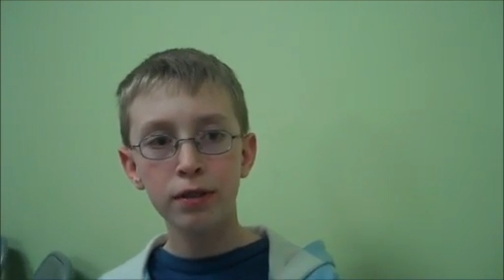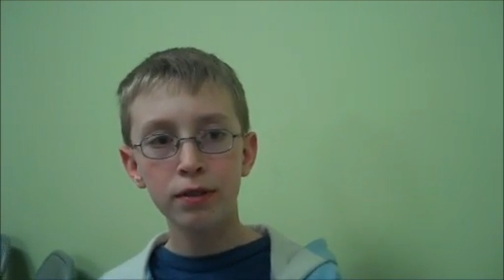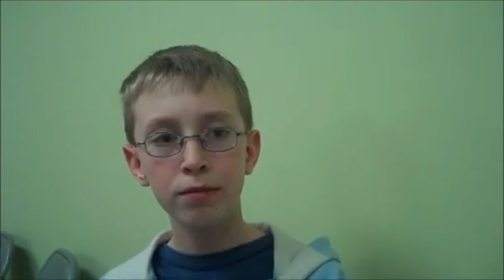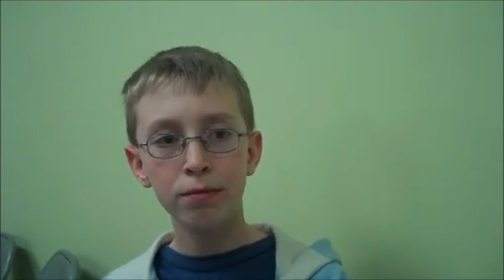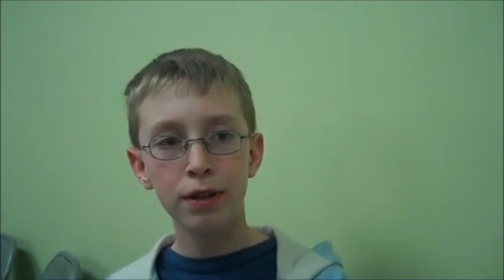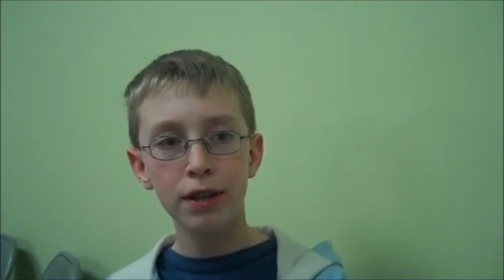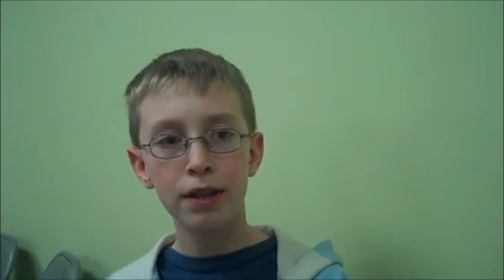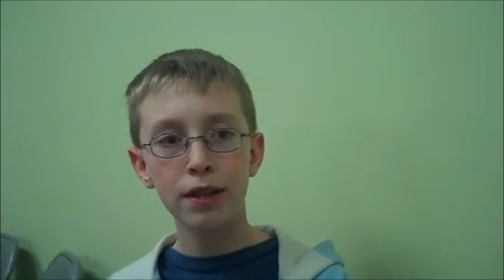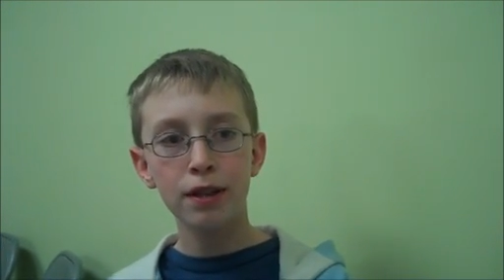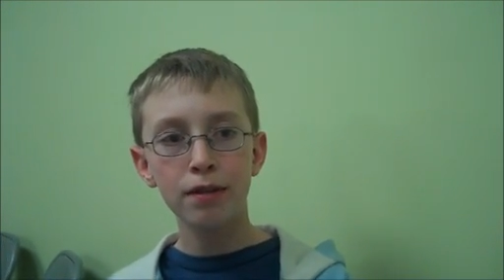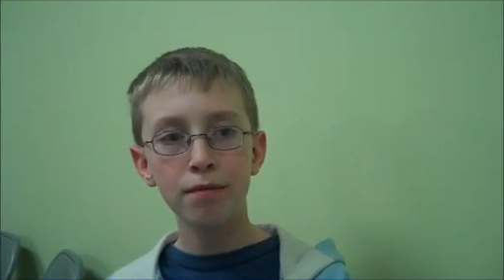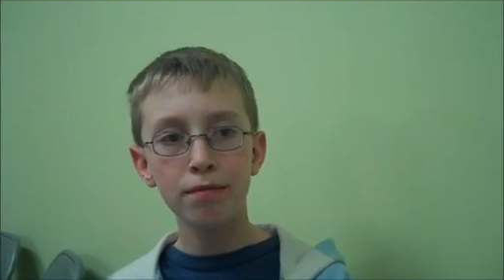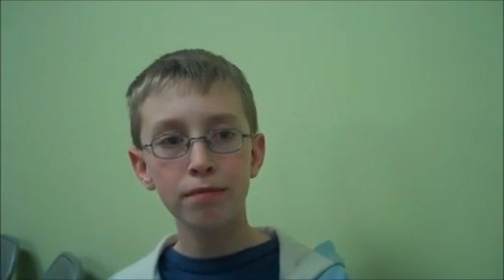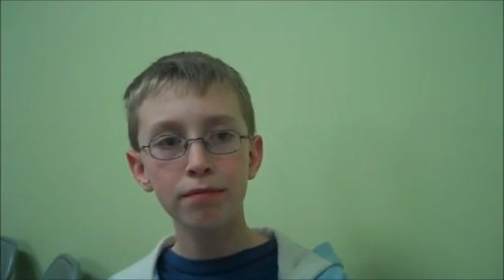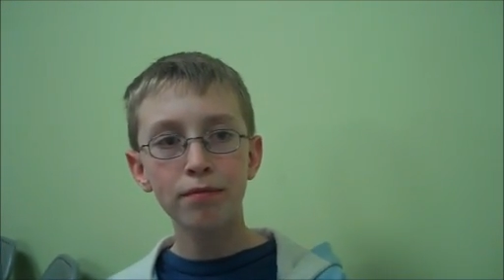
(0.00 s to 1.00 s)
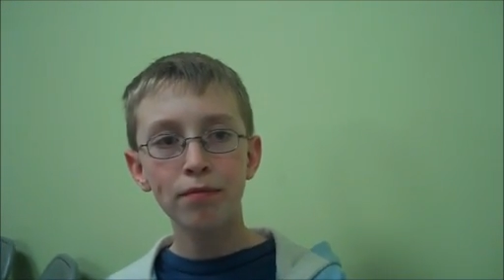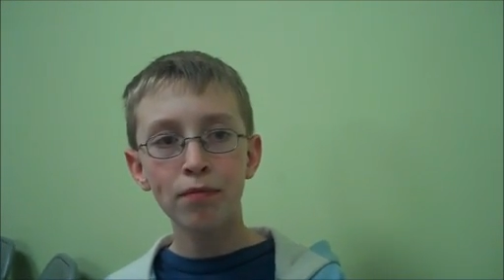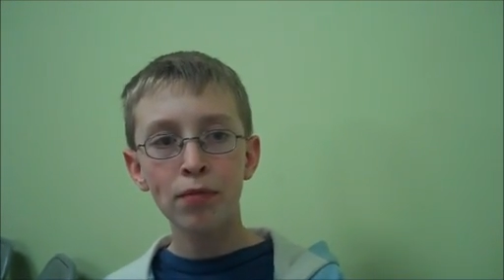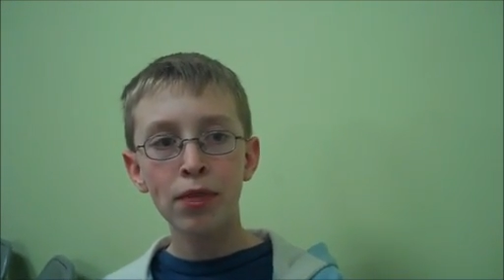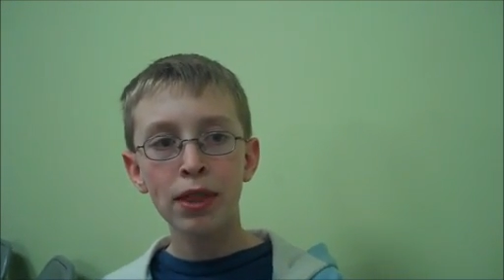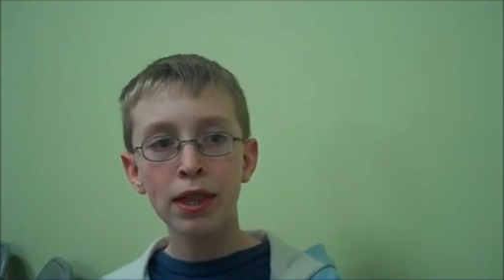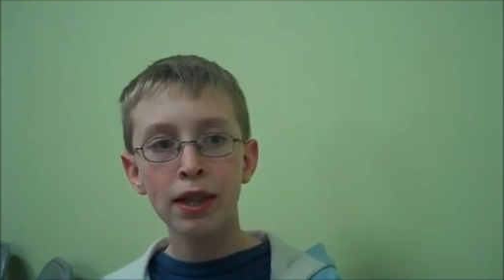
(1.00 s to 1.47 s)
Okay. With.
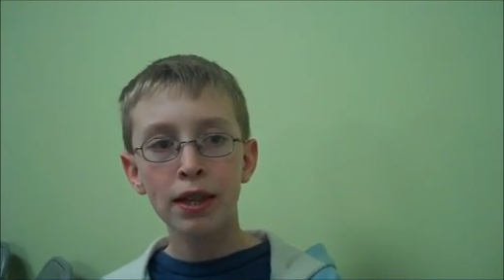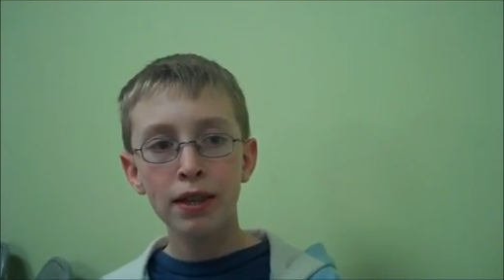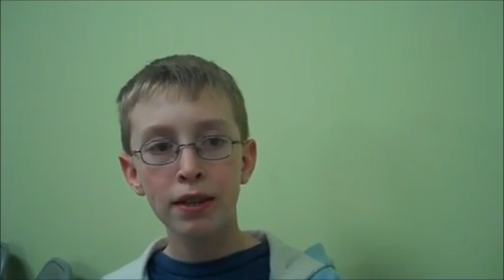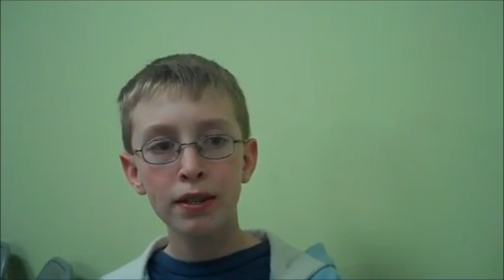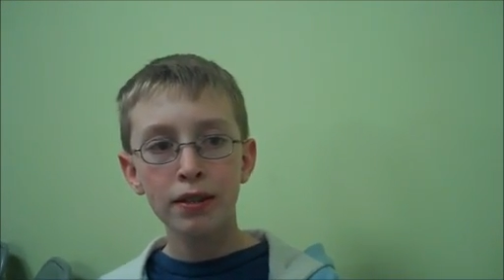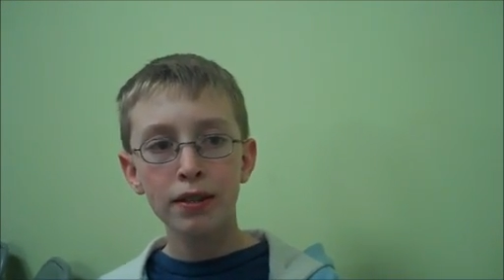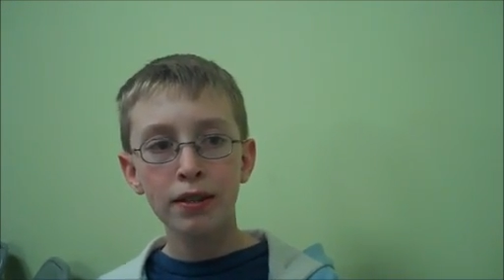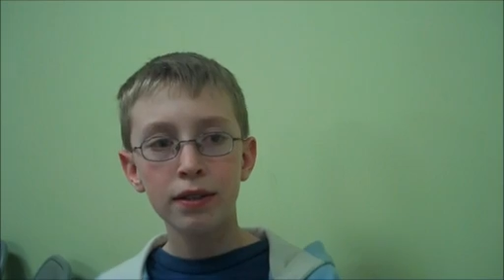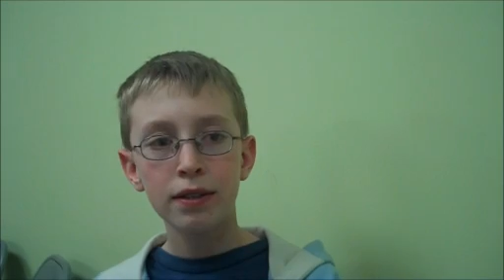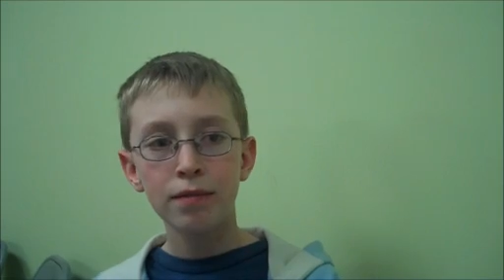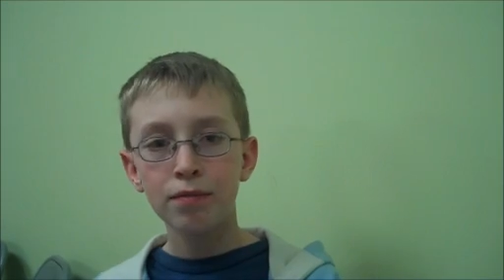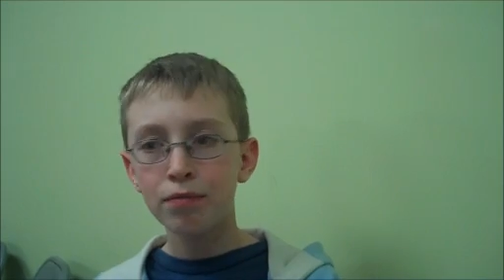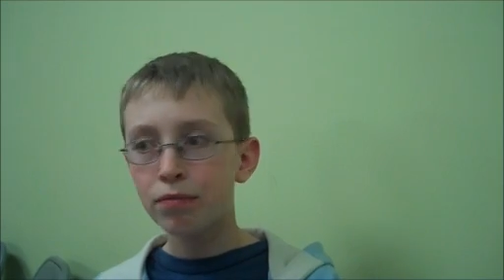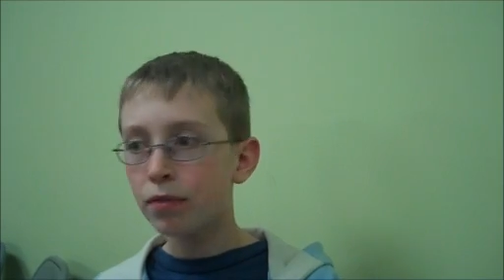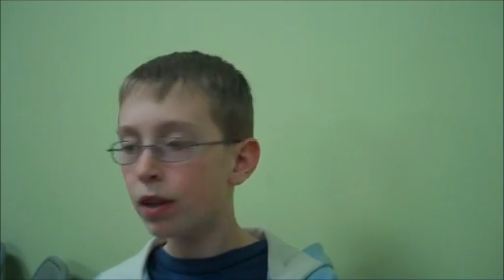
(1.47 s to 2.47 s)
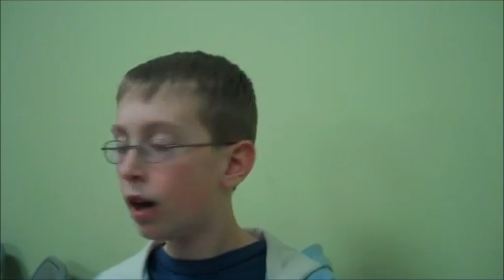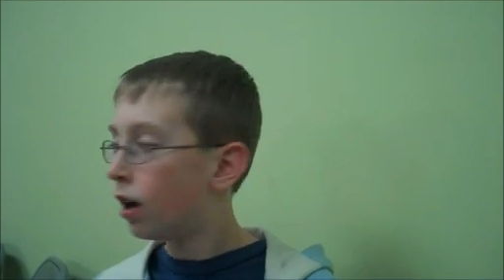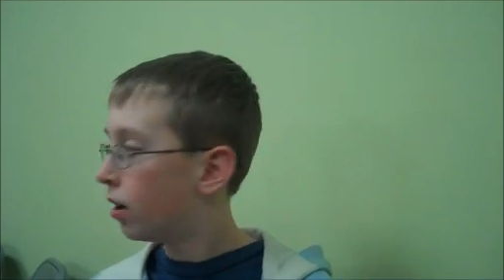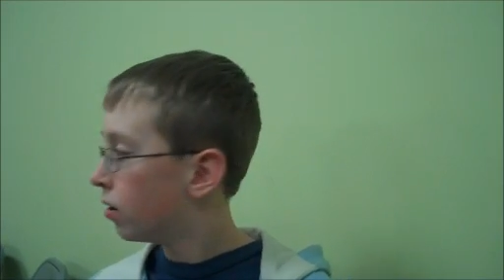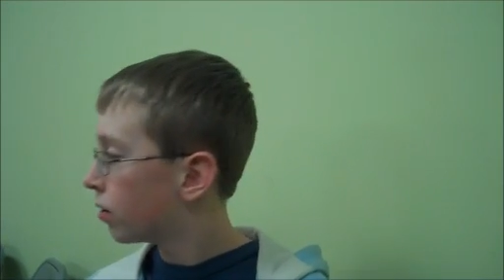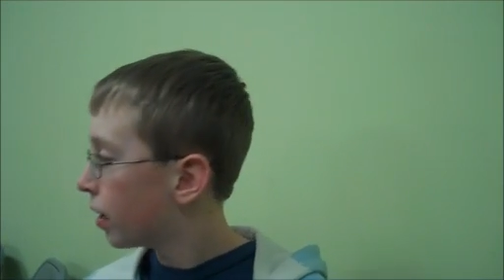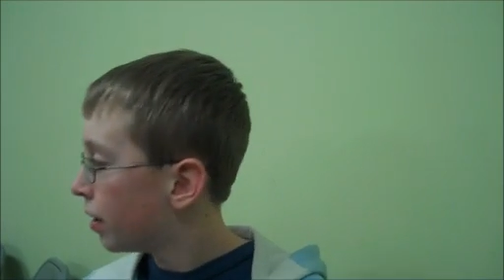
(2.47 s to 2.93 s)
You want to show it to me?
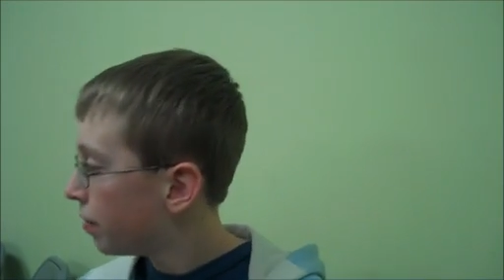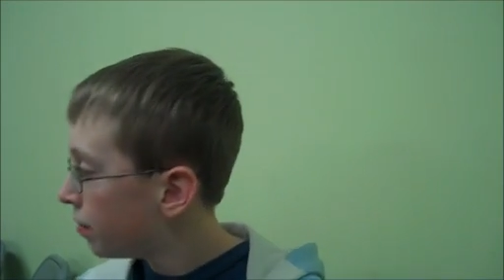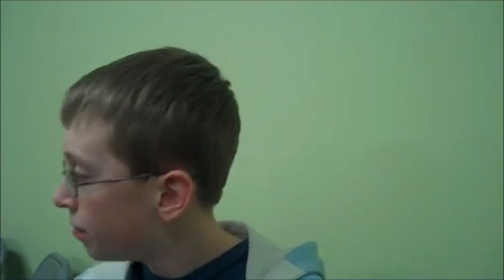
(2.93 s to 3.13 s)
Oh, okay.